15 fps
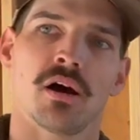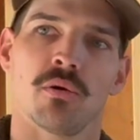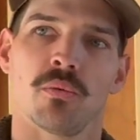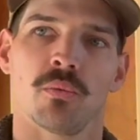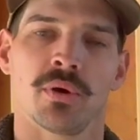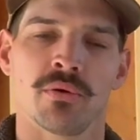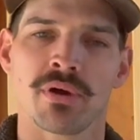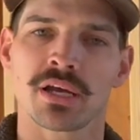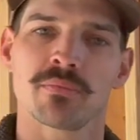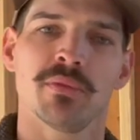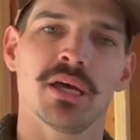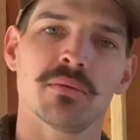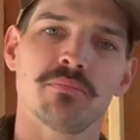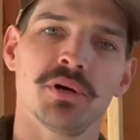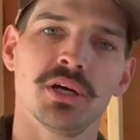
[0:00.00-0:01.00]
we
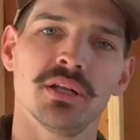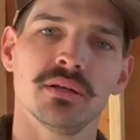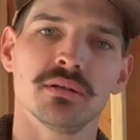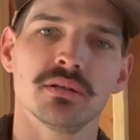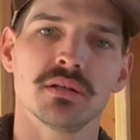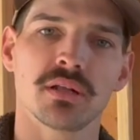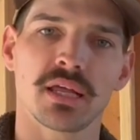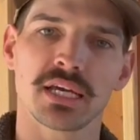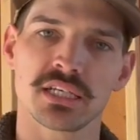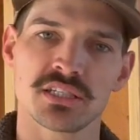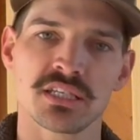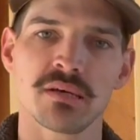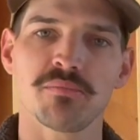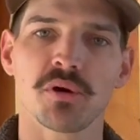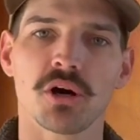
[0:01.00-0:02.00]
recommend putting like a
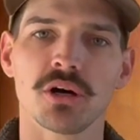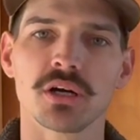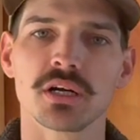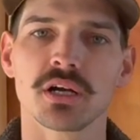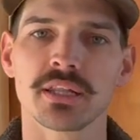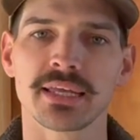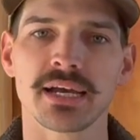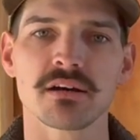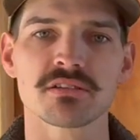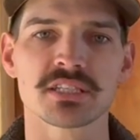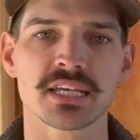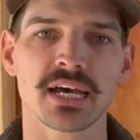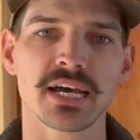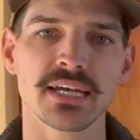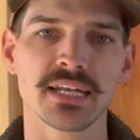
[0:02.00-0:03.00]
Zip R on the
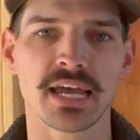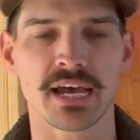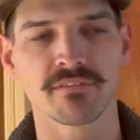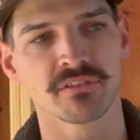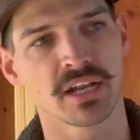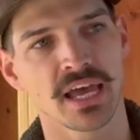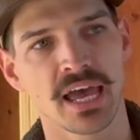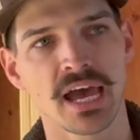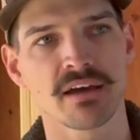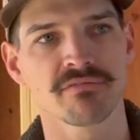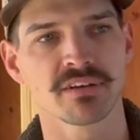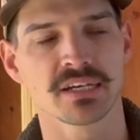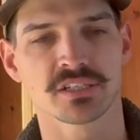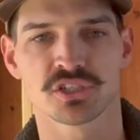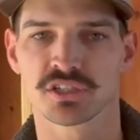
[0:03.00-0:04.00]
outside and having a
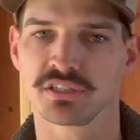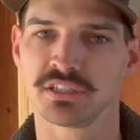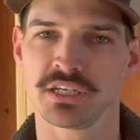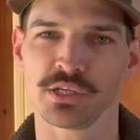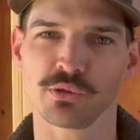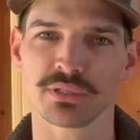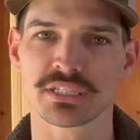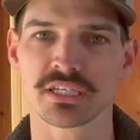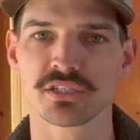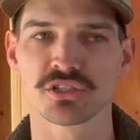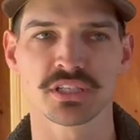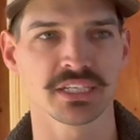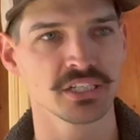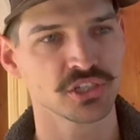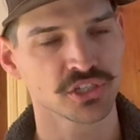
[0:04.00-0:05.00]
1/2 inch continuous
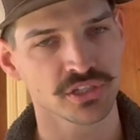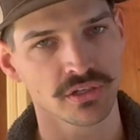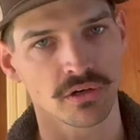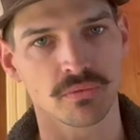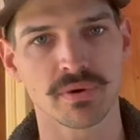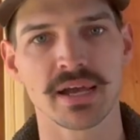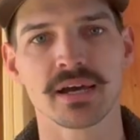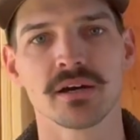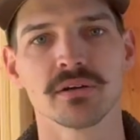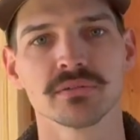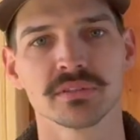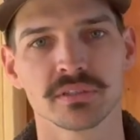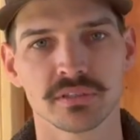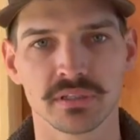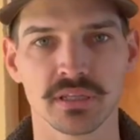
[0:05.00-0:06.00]
insulation around,
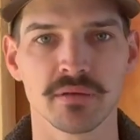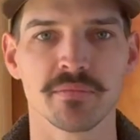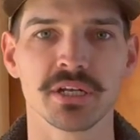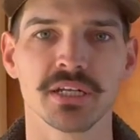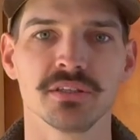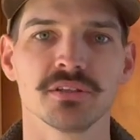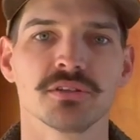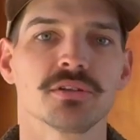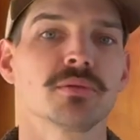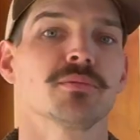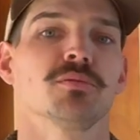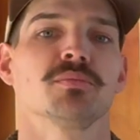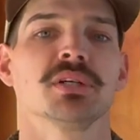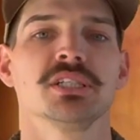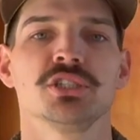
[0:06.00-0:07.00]
eliminate the thermal
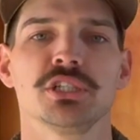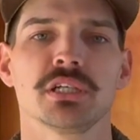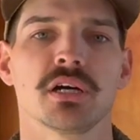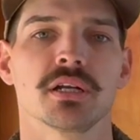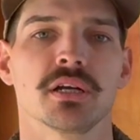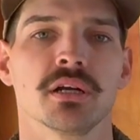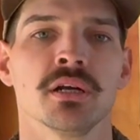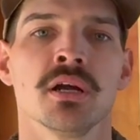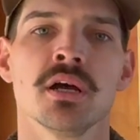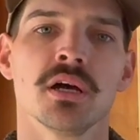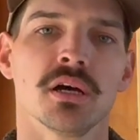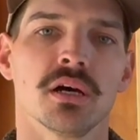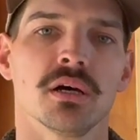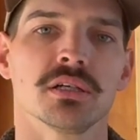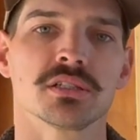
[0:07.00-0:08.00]
bridging on our
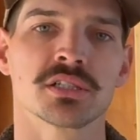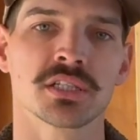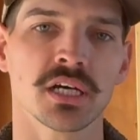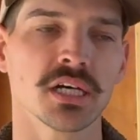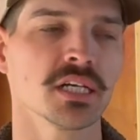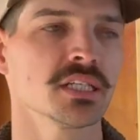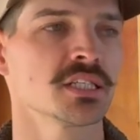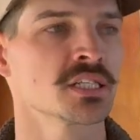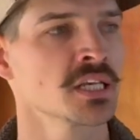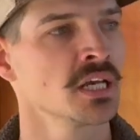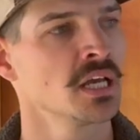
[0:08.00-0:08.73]
studs,